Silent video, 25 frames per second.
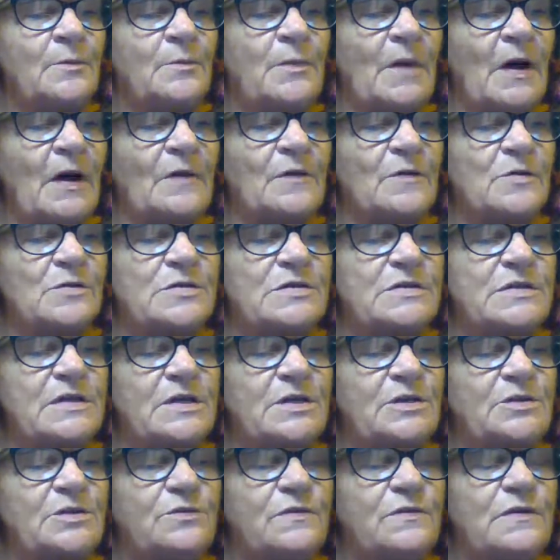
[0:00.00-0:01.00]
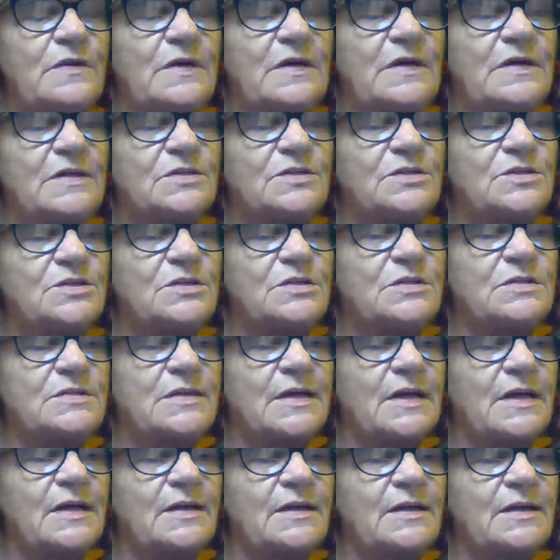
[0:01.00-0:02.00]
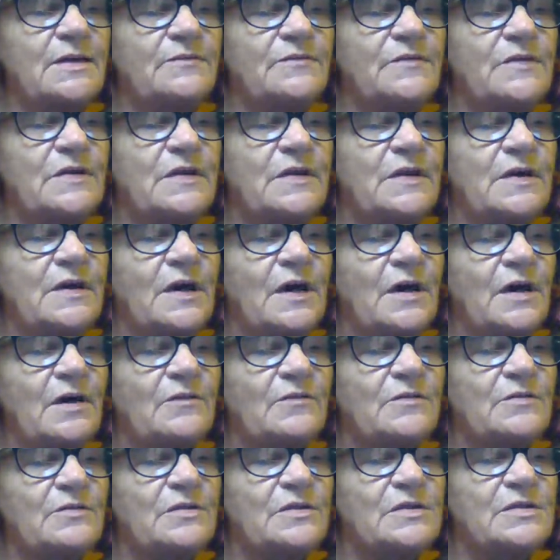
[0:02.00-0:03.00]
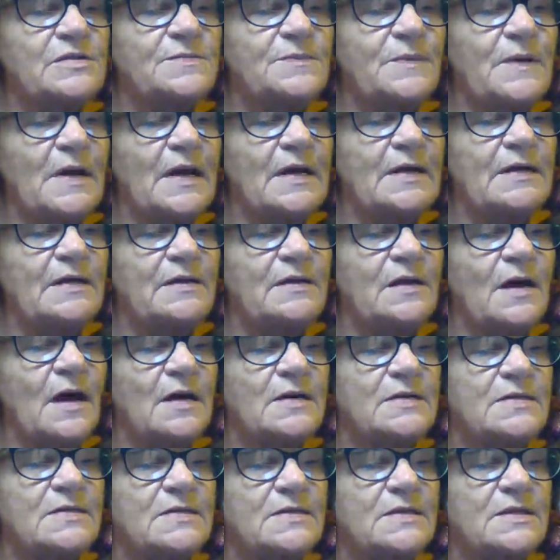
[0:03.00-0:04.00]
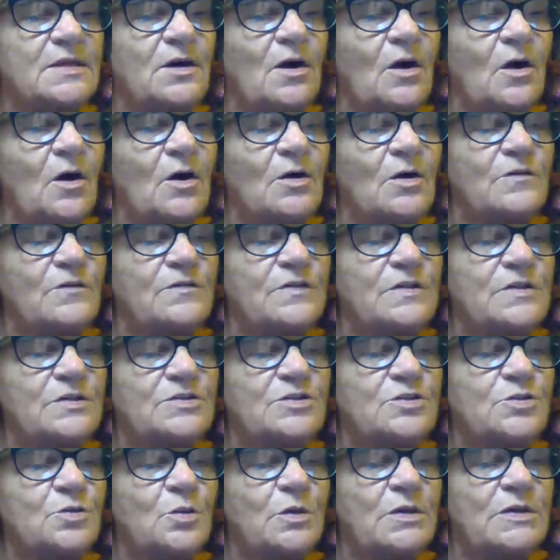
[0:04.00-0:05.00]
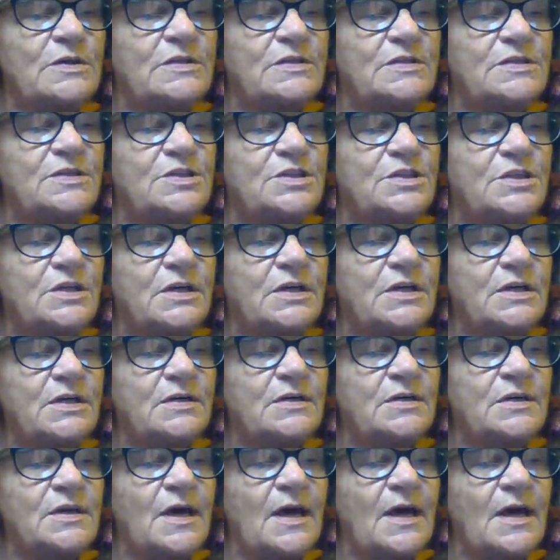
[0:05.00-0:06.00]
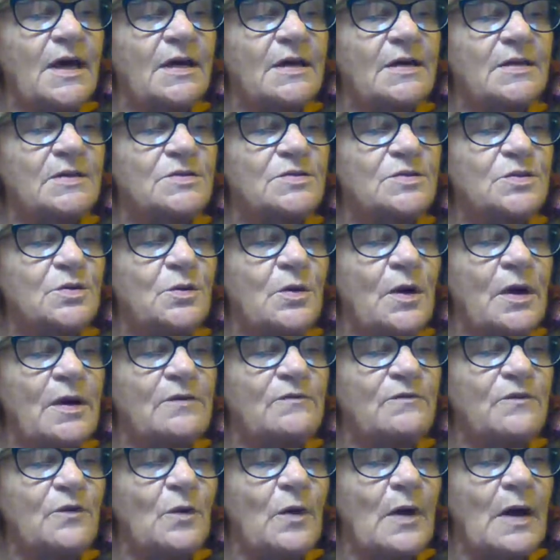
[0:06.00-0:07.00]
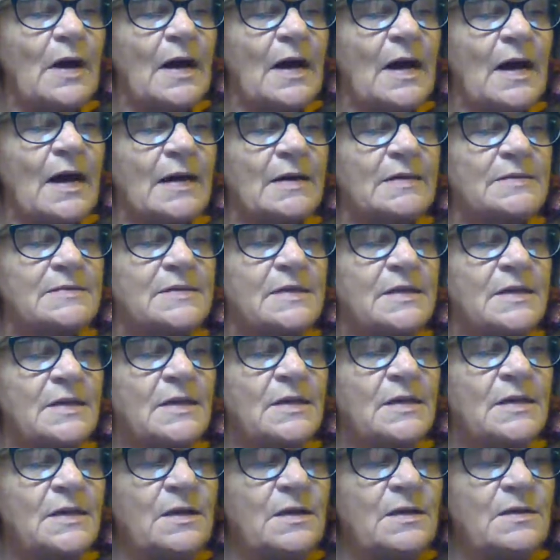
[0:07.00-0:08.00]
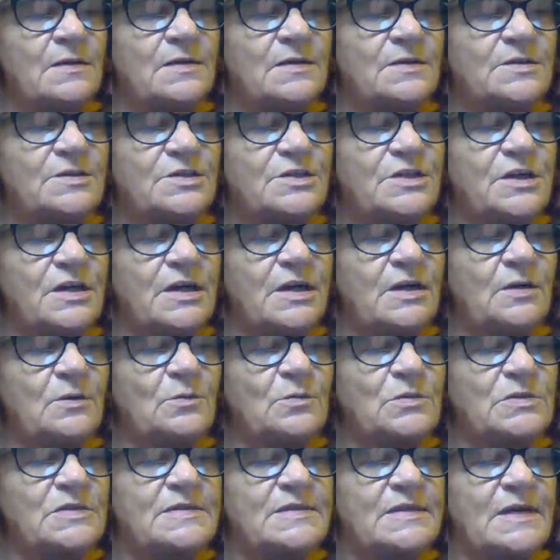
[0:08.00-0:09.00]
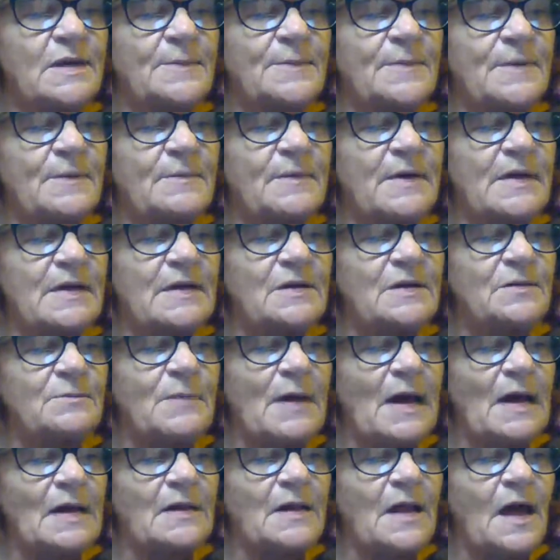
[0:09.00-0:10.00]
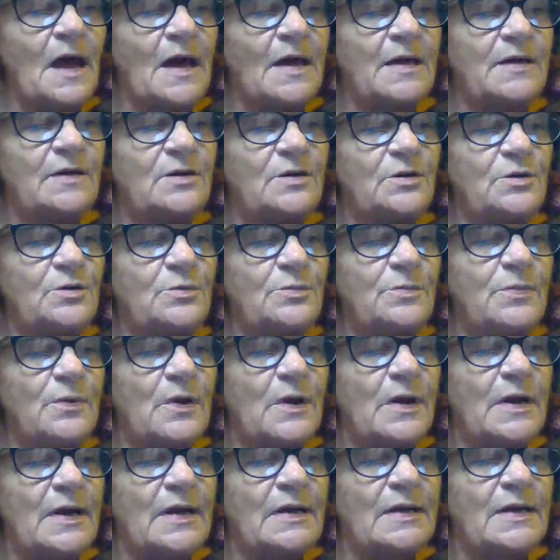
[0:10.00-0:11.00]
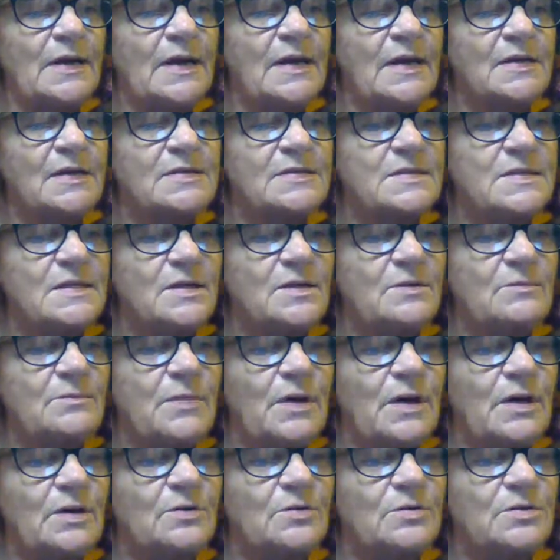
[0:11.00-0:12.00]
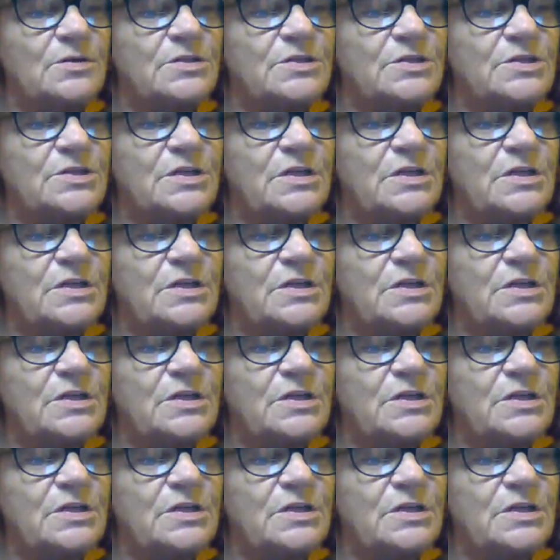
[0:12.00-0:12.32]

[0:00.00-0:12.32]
"Mother sent you this," she said, lifting the cover and displaying a nicely carved and jointed chicken to Anne's grateful eyes. The chicken was supplemented by light new bread, excellent butter and